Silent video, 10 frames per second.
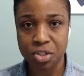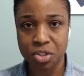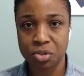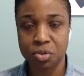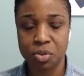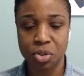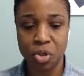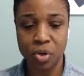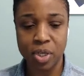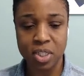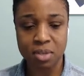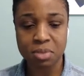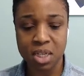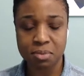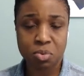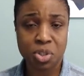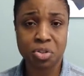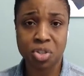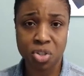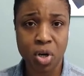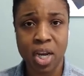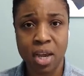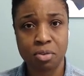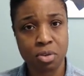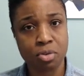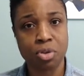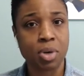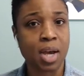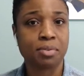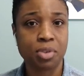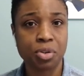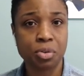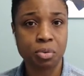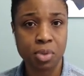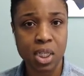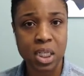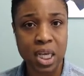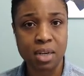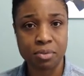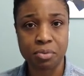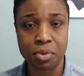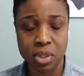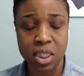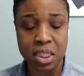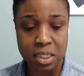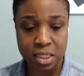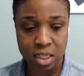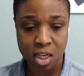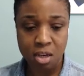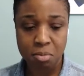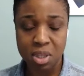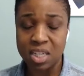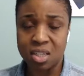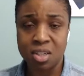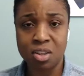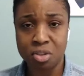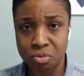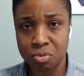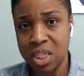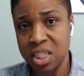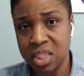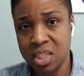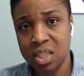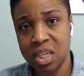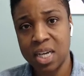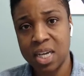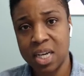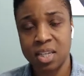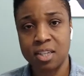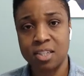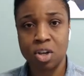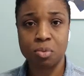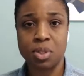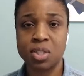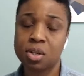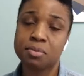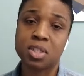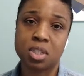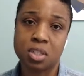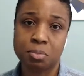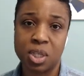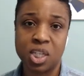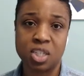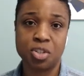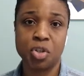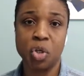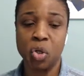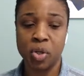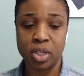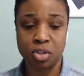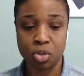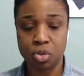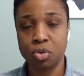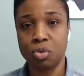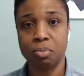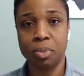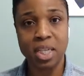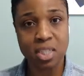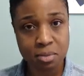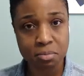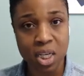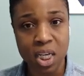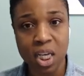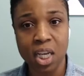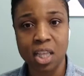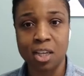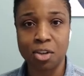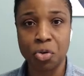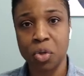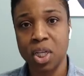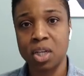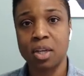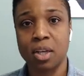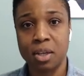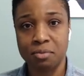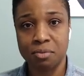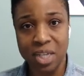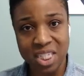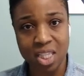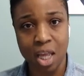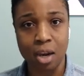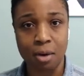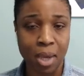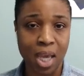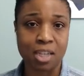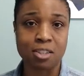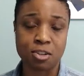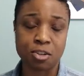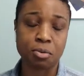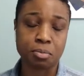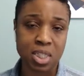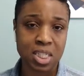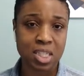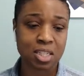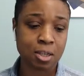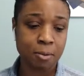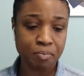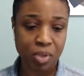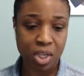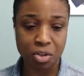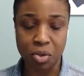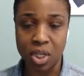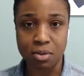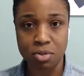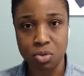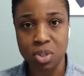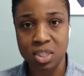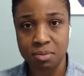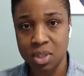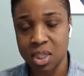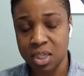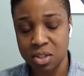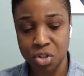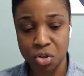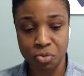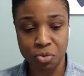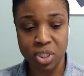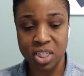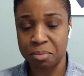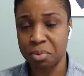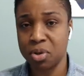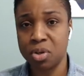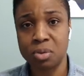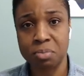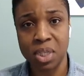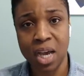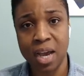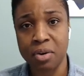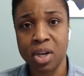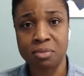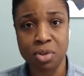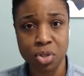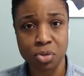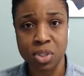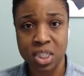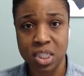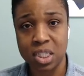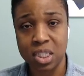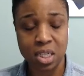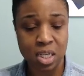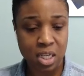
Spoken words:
So, sometimes when you're starting out, you do have to do a lot of different things. But that's another reason that I say start with services, because you're going to make some money and then you can invest that back into your business, and you can outsource some things. So, for example, it could be hiring a virtual assistant.